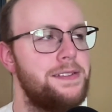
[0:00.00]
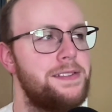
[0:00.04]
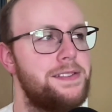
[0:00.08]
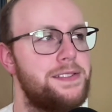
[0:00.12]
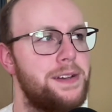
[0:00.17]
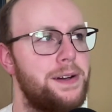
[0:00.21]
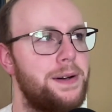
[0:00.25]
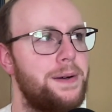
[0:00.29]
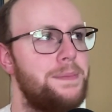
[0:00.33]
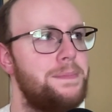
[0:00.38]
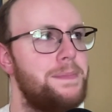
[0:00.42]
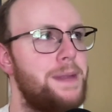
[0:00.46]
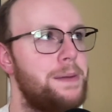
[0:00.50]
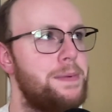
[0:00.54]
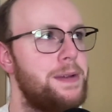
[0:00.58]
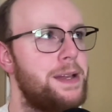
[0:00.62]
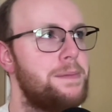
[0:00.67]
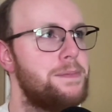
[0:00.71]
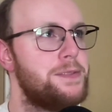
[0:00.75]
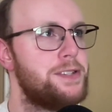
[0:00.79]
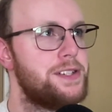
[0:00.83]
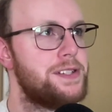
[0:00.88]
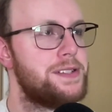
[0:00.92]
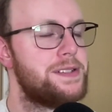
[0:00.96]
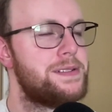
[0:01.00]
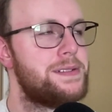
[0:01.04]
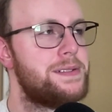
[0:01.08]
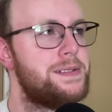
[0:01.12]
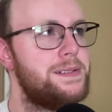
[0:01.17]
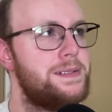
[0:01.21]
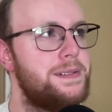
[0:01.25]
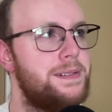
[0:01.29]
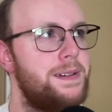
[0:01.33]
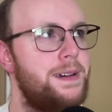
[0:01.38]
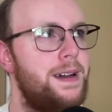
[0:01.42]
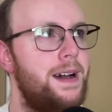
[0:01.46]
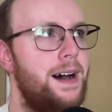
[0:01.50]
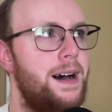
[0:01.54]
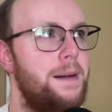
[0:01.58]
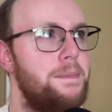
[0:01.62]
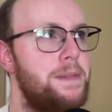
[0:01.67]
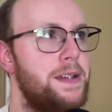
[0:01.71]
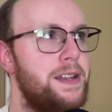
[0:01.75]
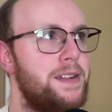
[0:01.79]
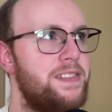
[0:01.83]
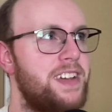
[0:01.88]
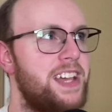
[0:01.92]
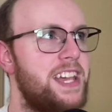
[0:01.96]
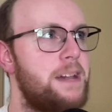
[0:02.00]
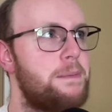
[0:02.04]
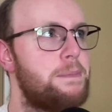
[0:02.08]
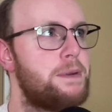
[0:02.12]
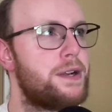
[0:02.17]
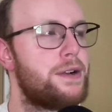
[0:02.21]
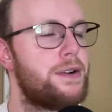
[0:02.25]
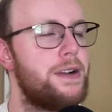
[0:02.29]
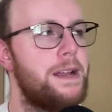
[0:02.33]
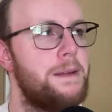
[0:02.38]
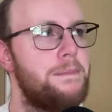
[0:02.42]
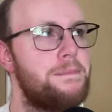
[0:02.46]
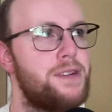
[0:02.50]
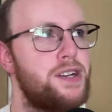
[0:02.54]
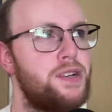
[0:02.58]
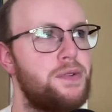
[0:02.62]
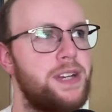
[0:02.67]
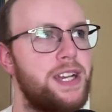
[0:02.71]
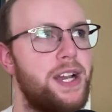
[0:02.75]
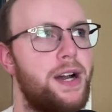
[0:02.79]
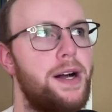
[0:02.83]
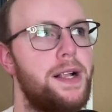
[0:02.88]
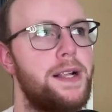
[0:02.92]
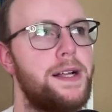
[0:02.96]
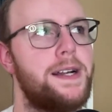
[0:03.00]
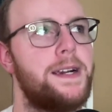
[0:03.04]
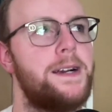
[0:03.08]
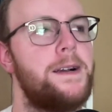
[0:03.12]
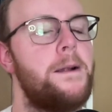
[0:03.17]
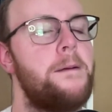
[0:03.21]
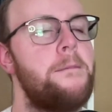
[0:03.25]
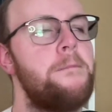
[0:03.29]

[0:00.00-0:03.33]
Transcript: So maybe I'm just a bit of a hypocrite, but we all are.